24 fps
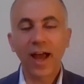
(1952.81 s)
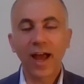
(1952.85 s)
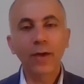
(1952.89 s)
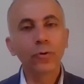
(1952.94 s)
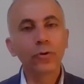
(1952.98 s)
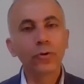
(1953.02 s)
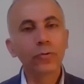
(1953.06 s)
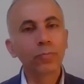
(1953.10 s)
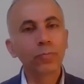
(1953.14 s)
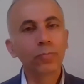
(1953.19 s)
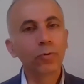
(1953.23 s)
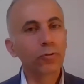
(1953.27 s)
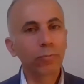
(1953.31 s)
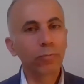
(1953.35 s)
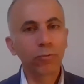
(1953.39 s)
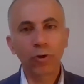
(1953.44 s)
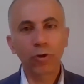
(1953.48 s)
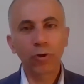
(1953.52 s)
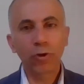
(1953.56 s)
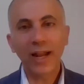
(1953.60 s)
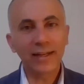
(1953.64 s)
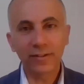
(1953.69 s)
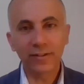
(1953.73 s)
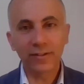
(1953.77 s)
I would put
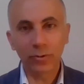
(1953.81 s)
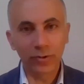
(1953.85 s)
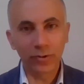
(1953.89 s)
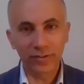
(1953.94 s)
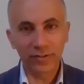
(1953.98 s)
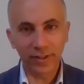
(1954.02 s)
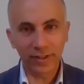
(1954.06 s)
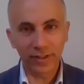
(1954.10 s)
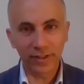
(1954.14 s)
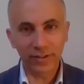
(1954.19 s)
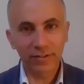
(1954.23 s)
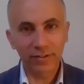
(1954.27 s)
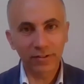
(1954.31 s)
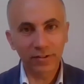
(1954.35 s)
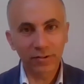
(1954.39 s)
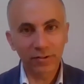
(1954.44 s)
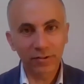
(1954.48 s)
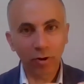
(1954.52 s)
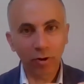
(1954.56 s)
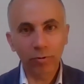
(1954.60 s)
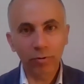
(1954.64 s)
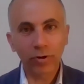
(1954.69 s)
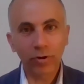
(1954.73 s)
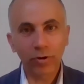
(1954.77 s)
plurality with it.
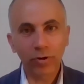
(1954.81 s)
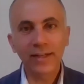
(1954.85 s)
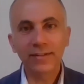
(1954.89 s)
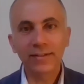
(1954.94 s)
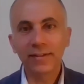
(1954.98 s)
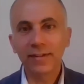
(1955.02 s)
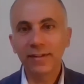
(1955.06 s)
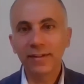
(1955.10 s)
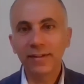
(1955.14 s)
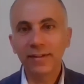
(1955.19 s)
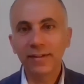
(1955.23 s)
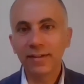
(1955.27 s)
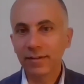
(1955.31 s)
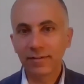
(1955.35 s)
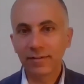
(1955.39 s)
You know, plurality,